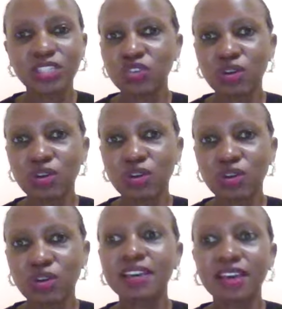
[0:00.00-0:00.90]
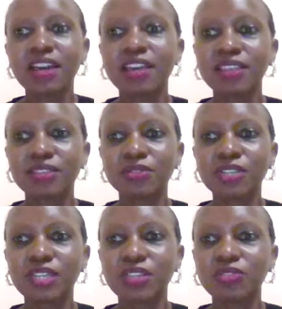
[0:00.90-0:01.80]
And yet I
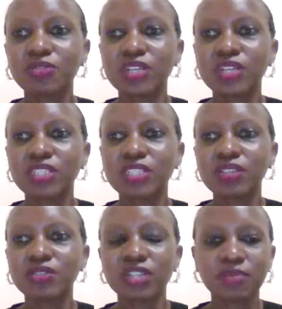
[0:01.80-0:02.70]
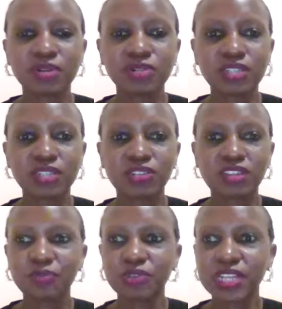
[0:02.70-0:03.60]
thought I knew a lot about Neolife
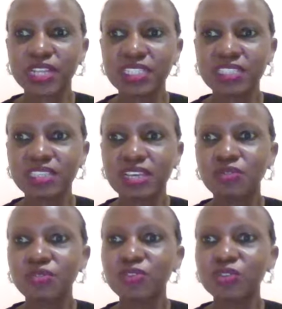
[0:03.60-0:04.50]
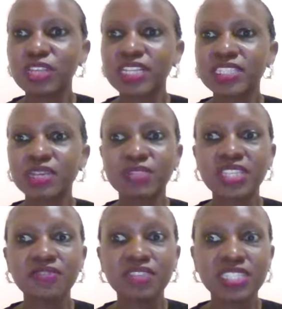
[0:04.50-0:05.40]
products. We've also learned some
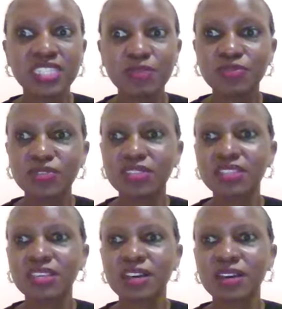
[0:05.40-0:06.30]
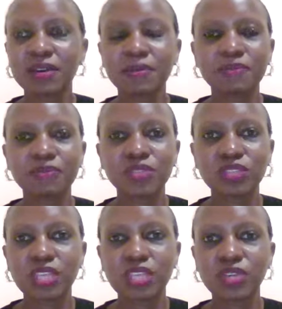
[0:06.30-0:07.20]
saving tips
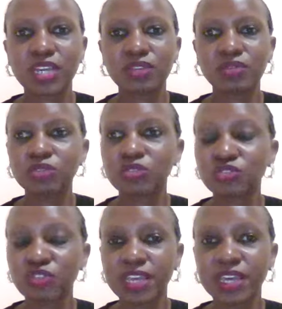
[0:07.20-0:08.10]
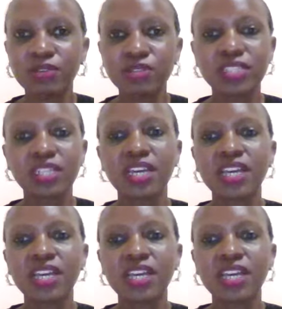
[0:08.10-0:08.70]
that we can also try out.